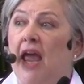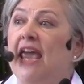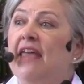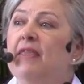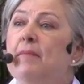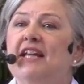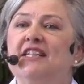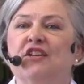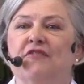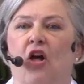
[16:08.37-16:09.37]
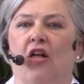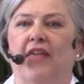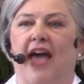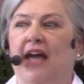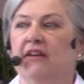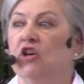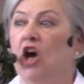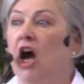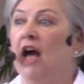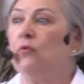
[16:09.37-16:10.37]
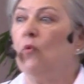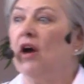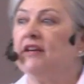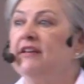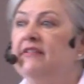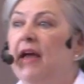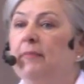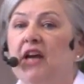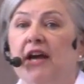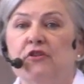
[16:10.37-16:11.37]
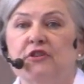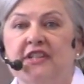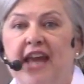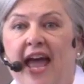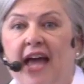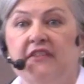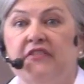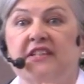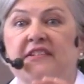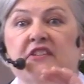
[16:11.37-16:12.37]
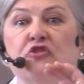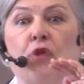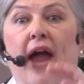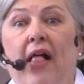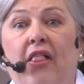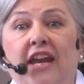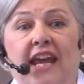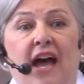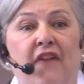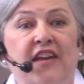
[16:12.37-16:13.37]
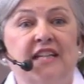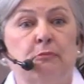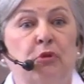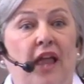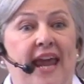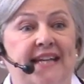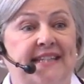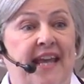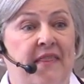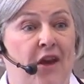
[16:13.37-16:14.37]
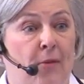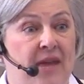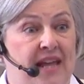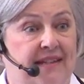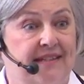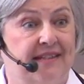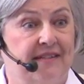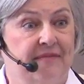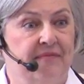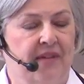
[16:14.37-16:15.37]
In the midst of all that, God wanted them to understand the centrality of his place in their midst.